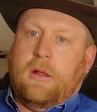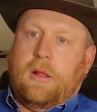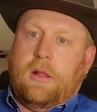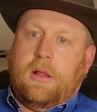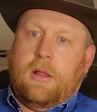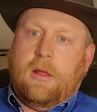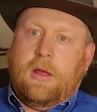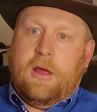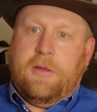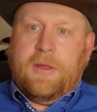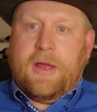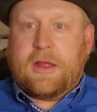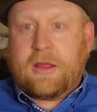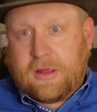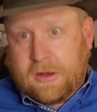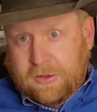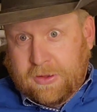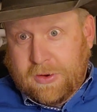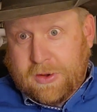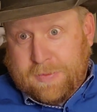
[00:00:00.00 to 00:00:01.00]
And that
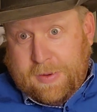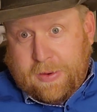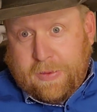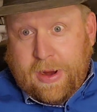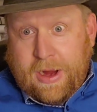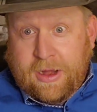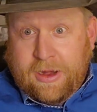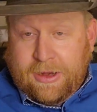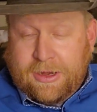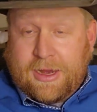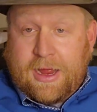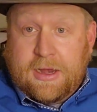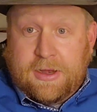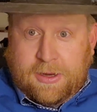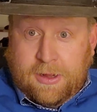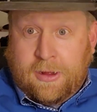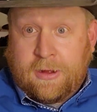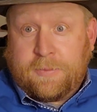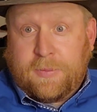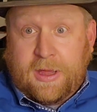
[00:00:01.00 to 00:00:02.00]
concludes my reining TED
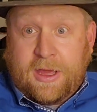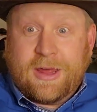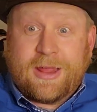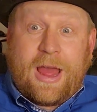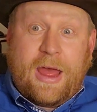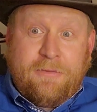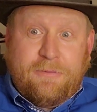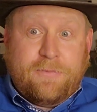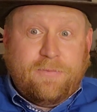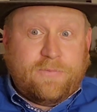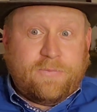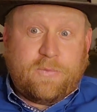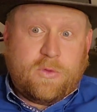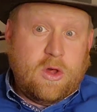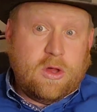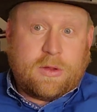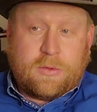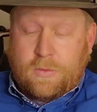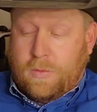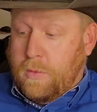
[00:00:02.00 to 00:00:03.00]
Talk, because I've
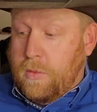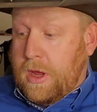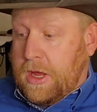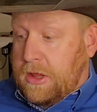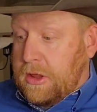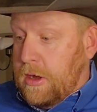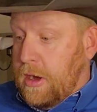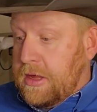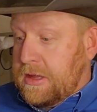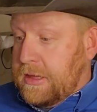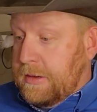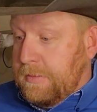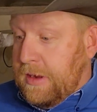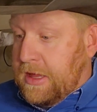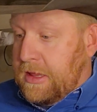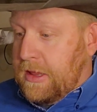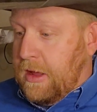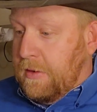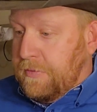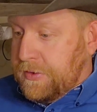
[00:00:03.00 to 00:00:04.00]
just exhausted
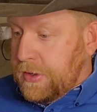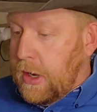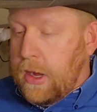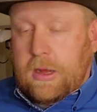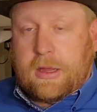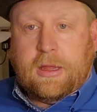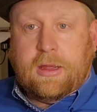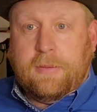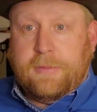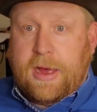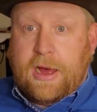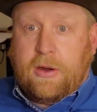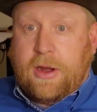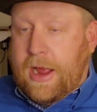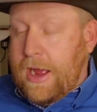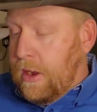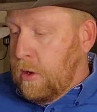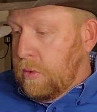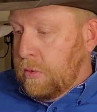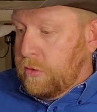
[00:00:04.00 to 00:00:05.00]
myself talking about
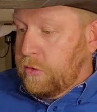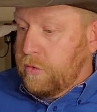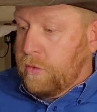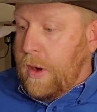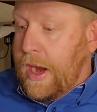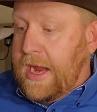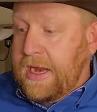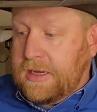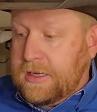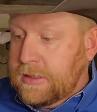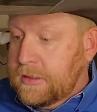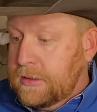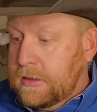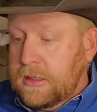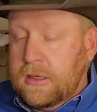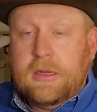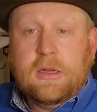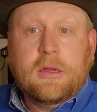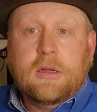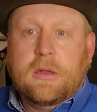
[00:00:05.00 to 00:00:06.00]
how great
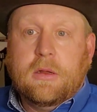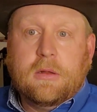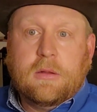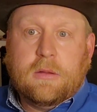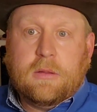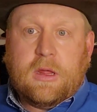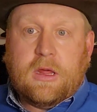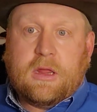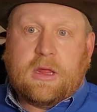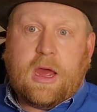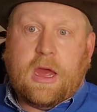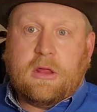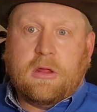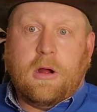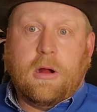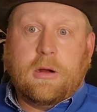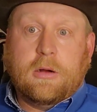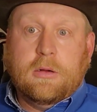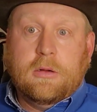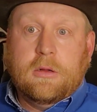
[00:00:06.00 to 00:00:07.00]
these guys
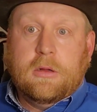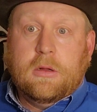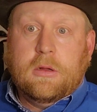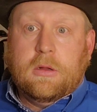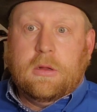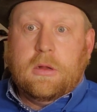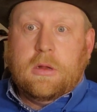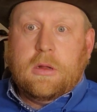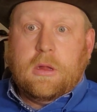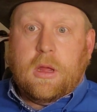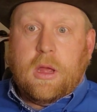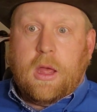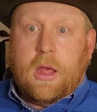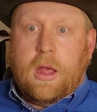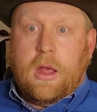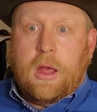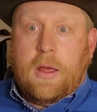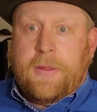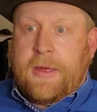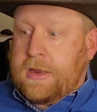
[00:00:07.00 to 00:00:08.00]
are.
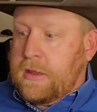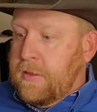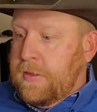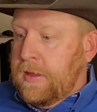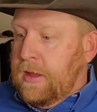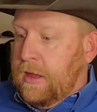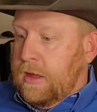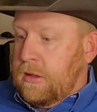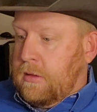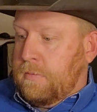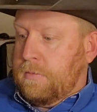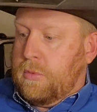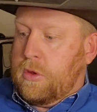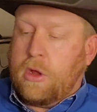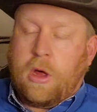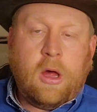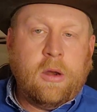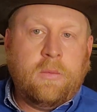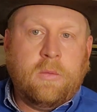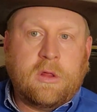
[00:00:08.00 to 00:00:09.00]
And that's the thing is,
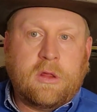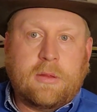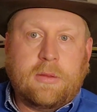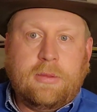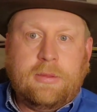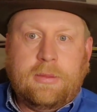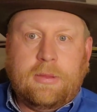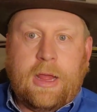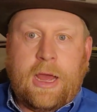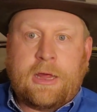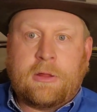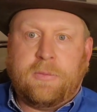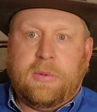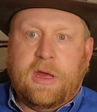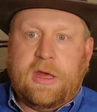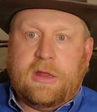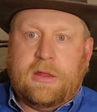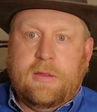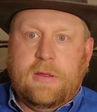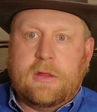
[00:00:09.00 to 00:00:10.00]
Sean was last
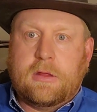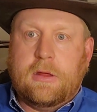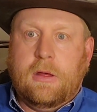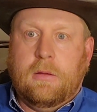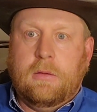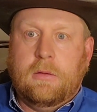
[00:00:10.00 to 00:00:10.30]
place in this deal.